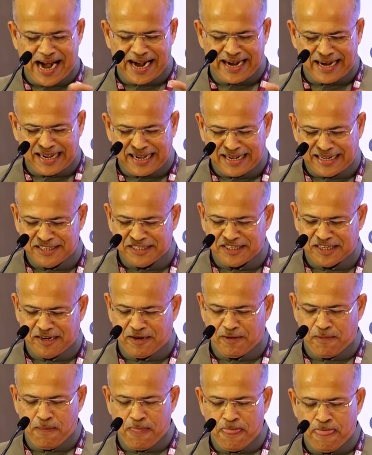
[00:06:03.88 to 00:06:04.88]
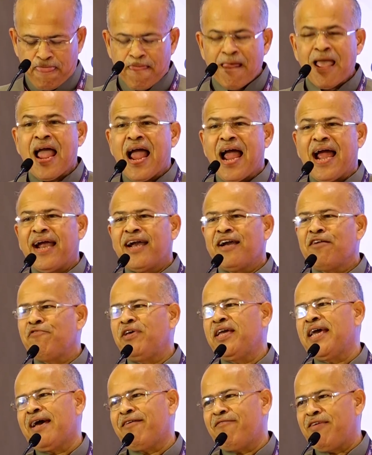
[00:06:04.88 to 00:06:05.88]
language and culture.
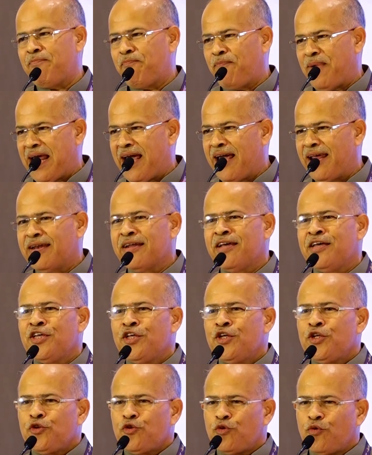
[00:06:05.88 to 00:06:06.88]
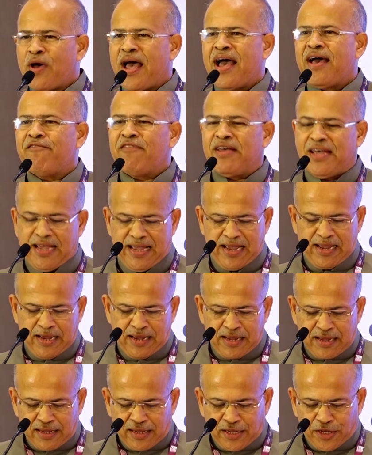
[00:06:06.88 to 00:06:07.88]
And we have a plan to
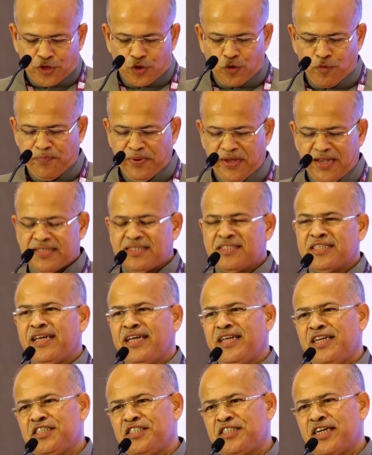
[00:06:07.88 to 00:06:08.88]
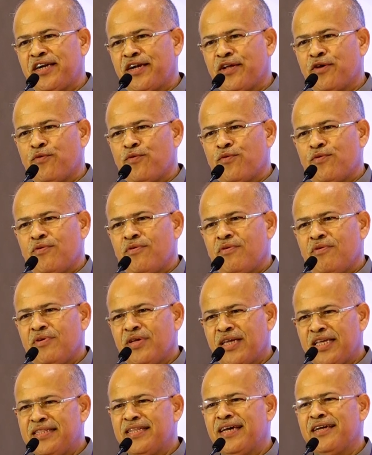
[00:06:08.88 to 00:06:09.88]
have a UPSC
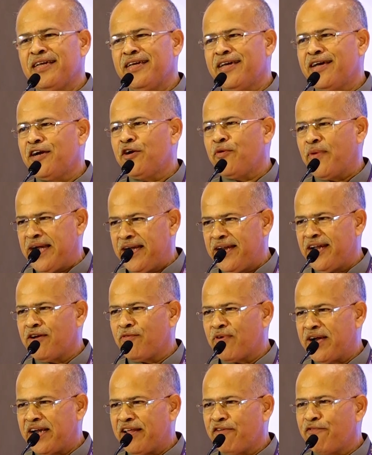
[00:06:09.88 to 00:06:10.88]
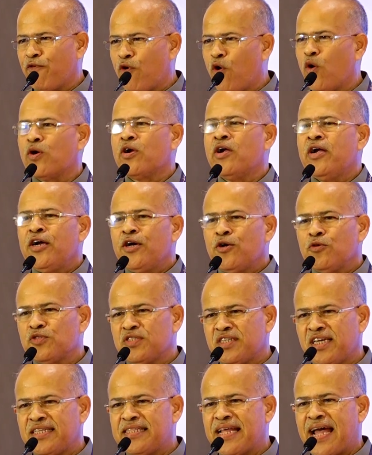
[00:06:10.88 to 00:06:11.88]
initiative in the year
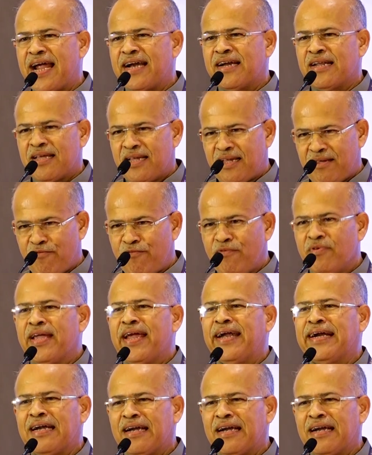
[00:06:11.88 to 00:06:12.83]
2024 to see that